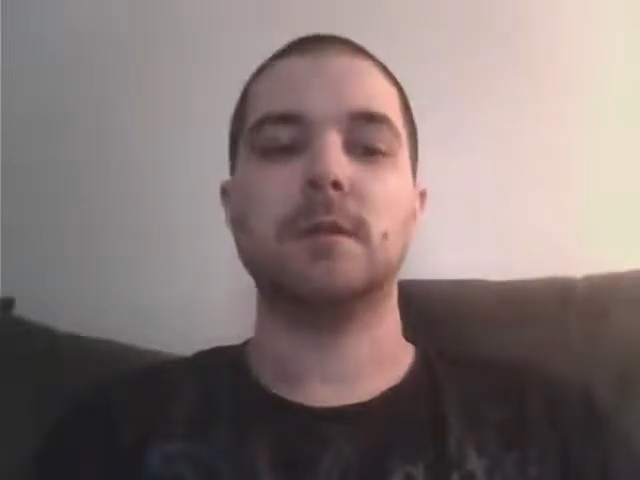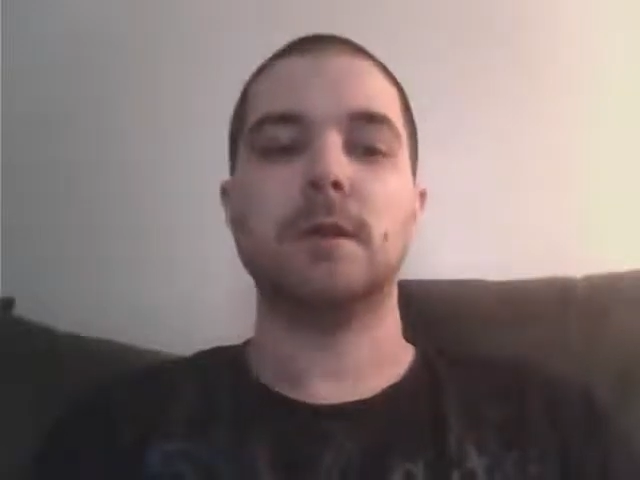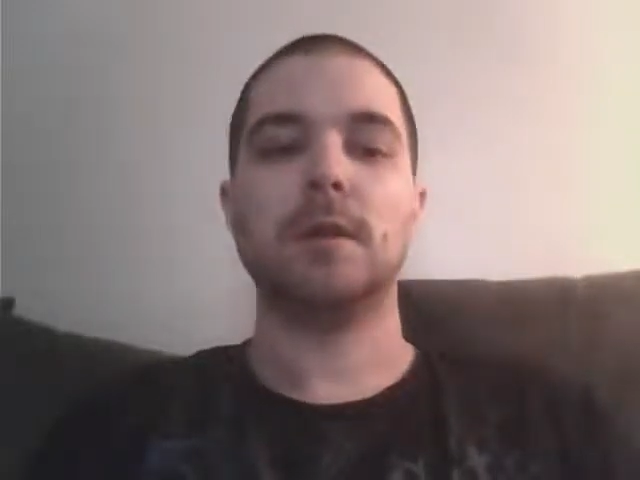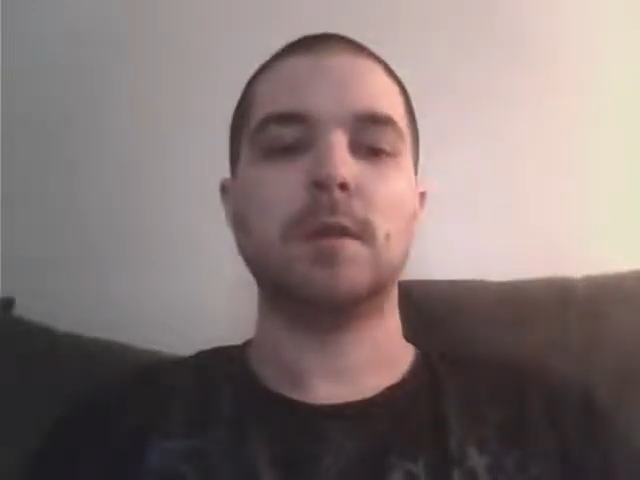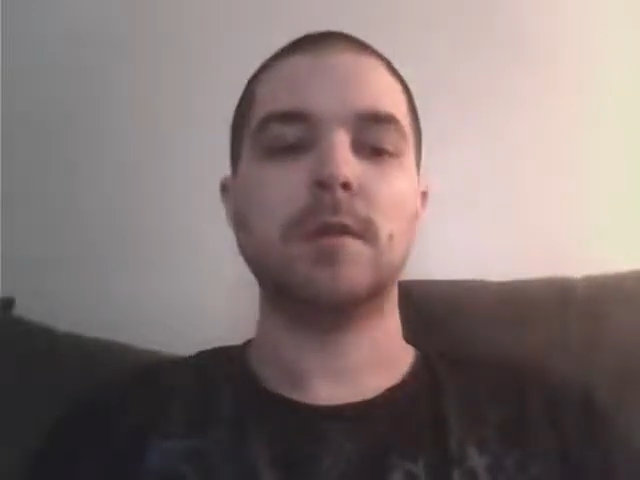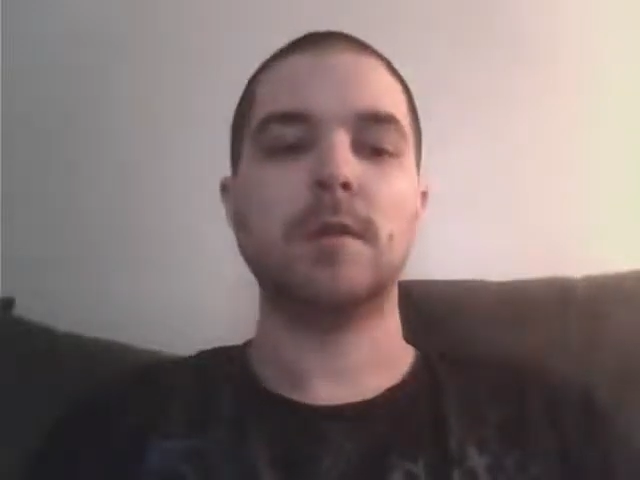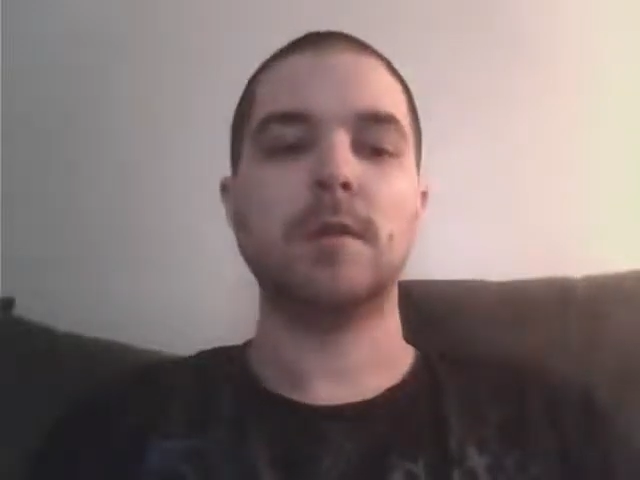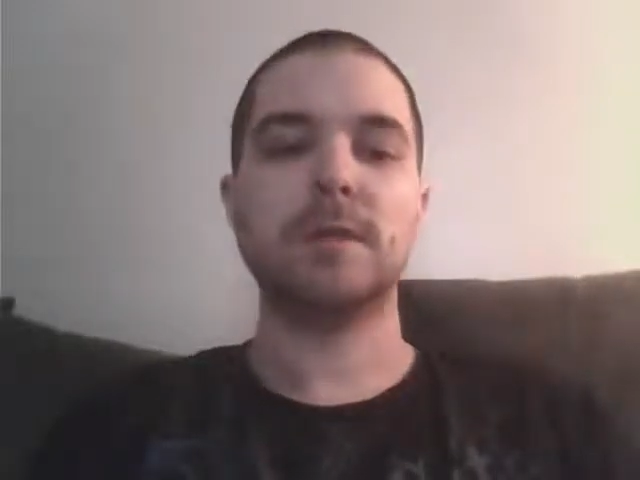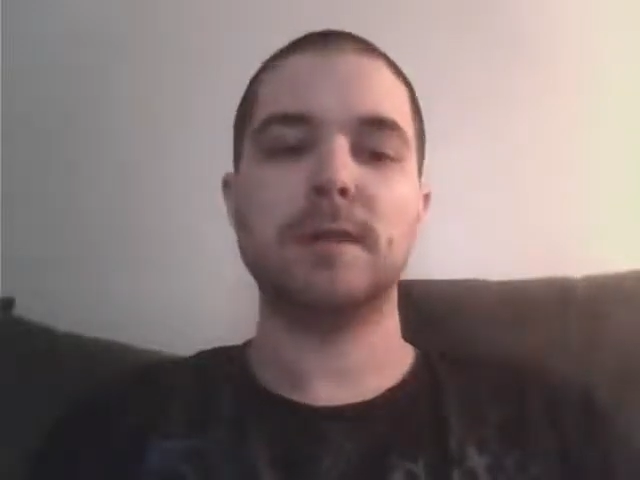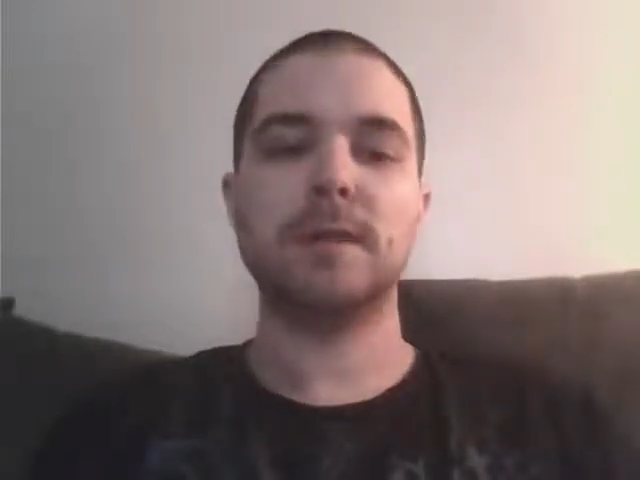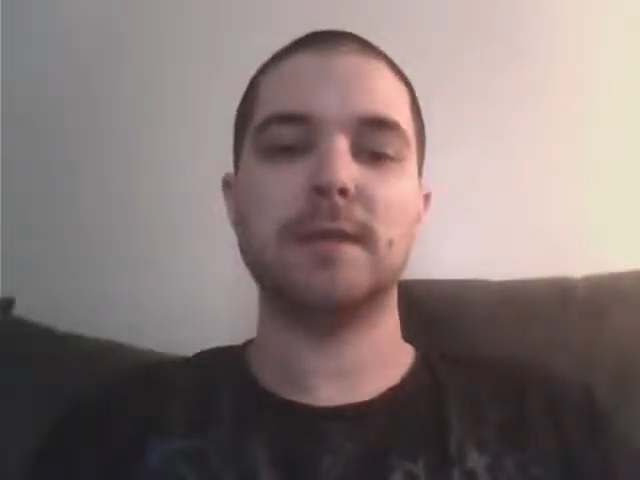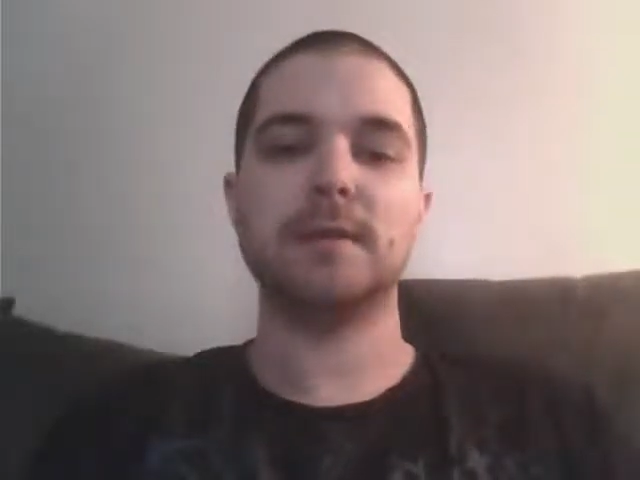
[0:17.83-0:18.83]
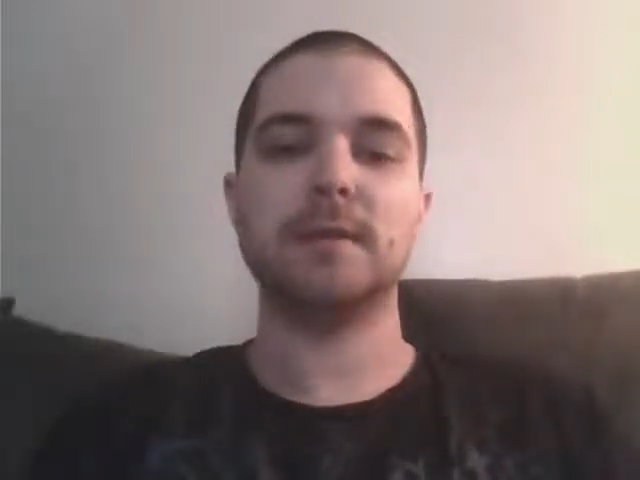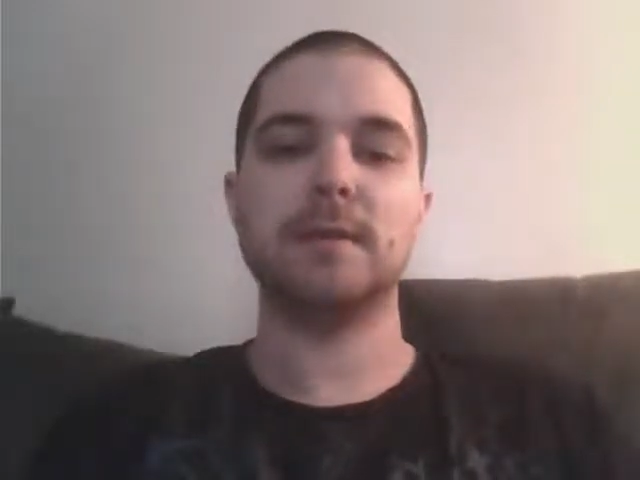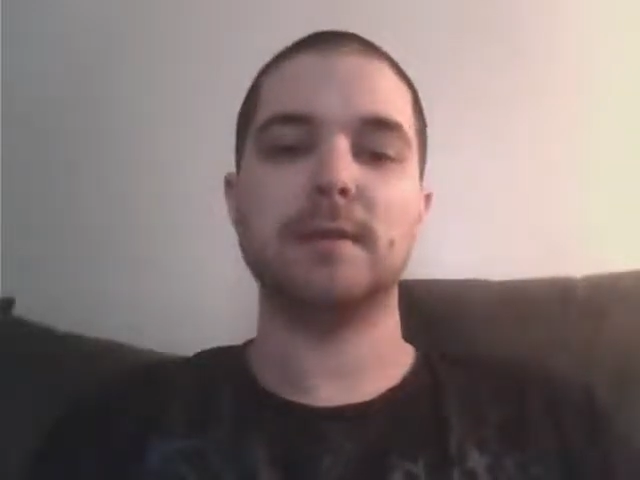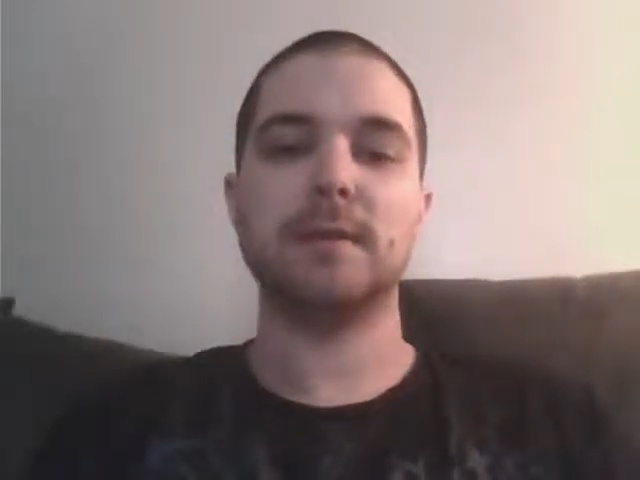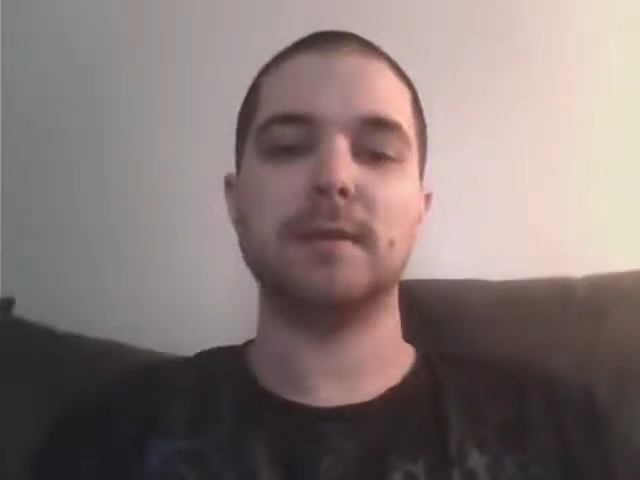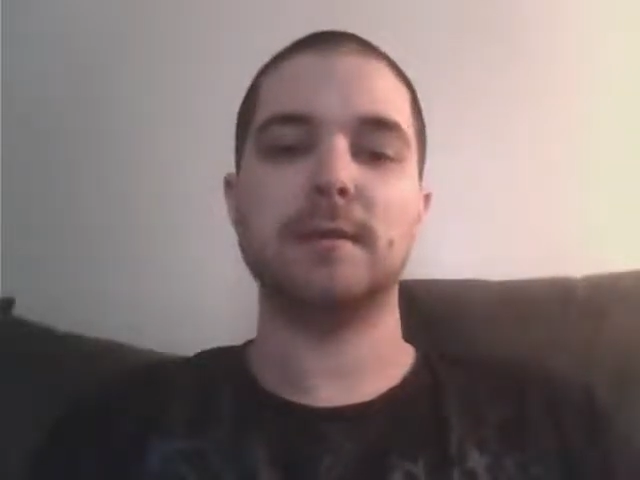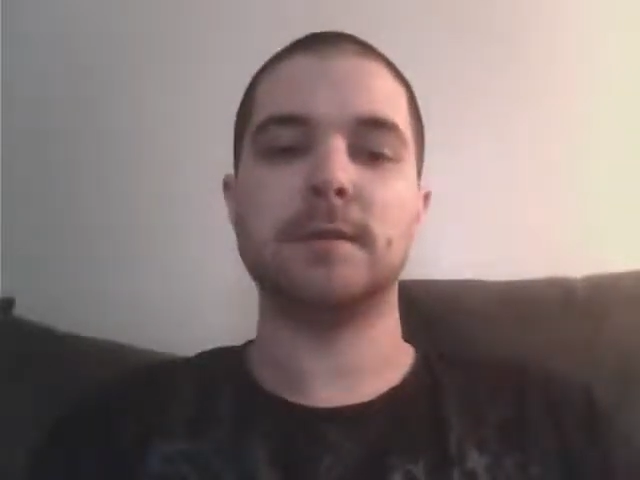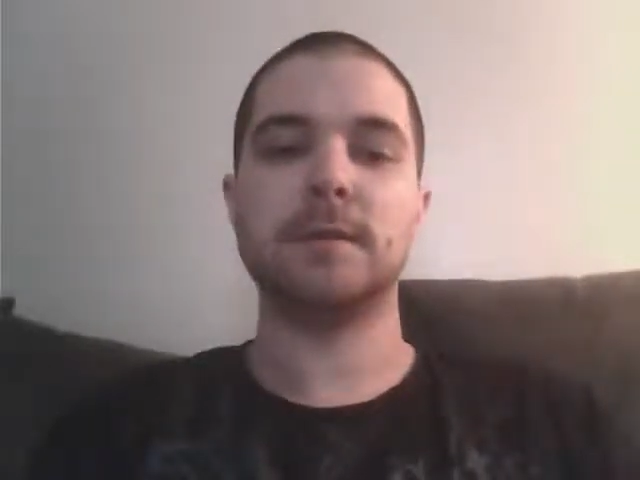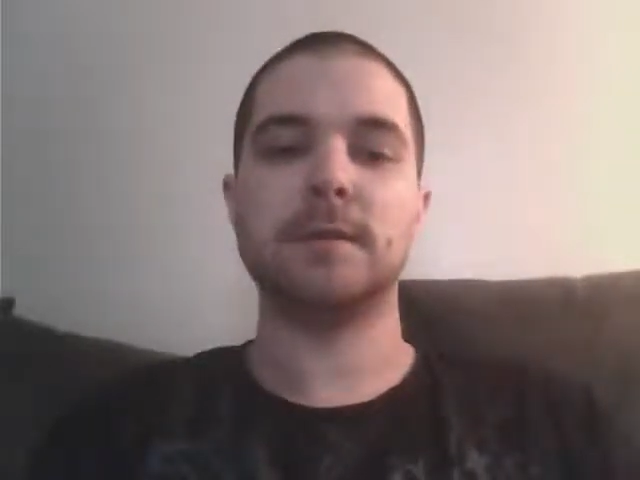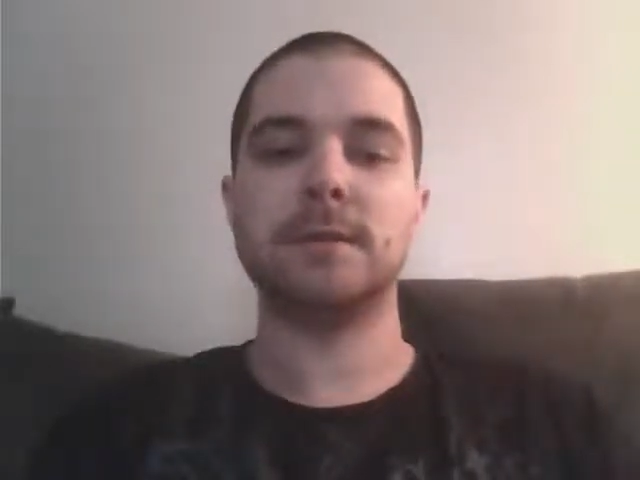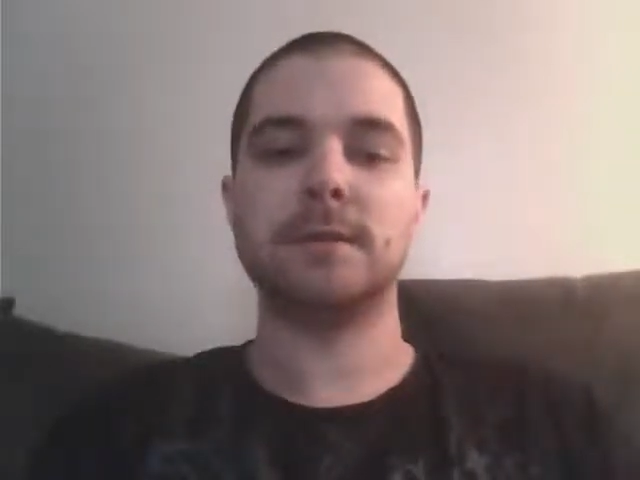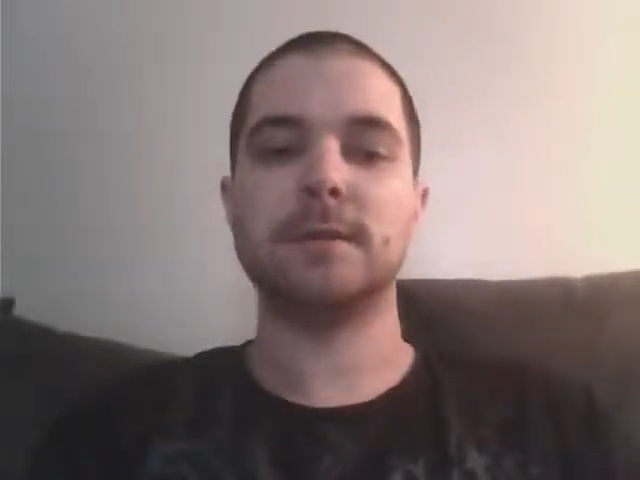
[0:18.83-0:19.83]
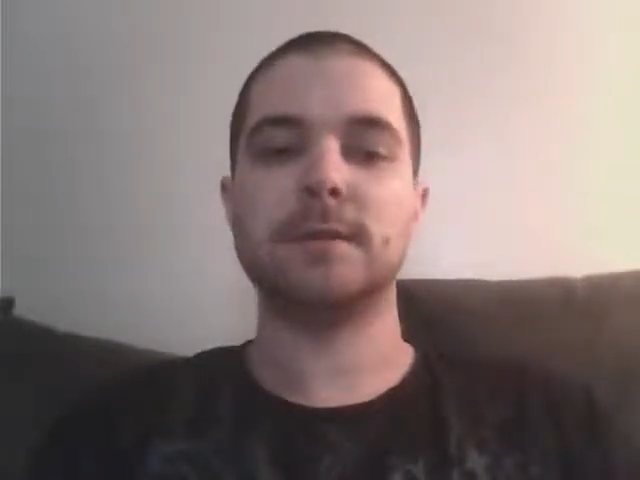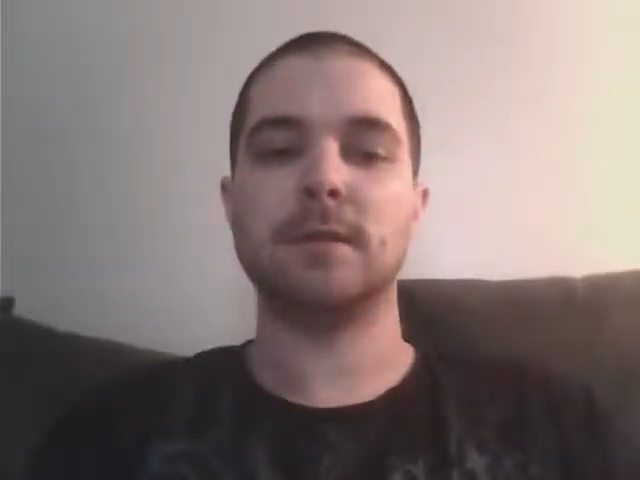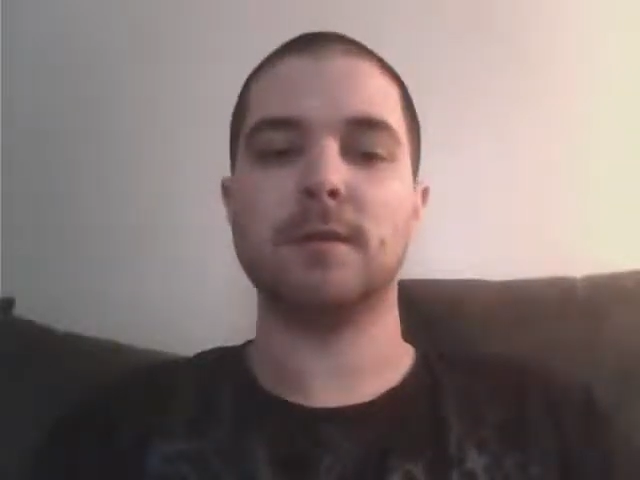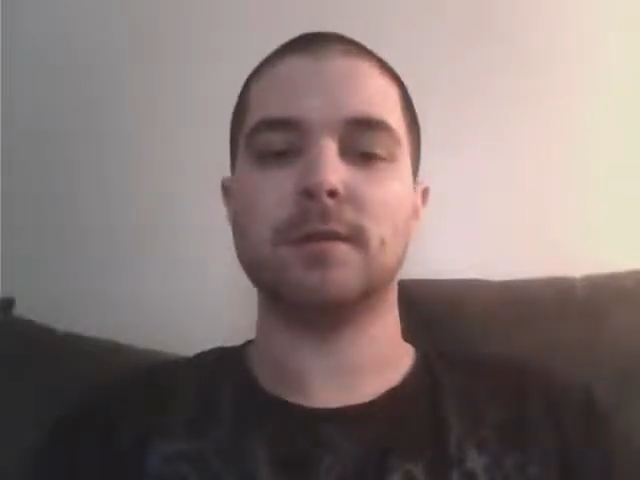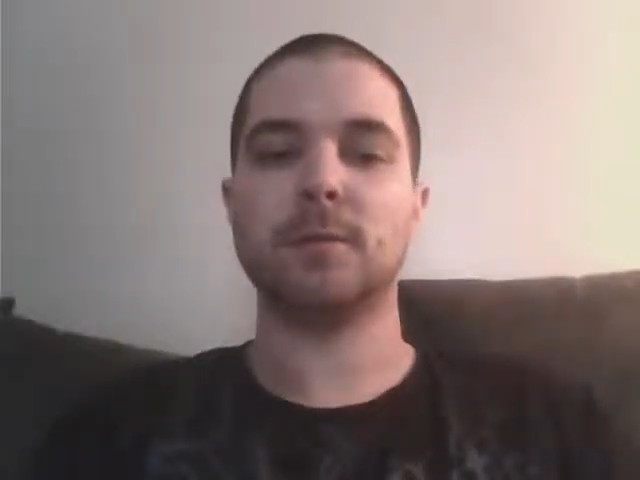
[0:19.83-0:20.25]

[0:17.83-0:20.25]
In most cases, the disease lies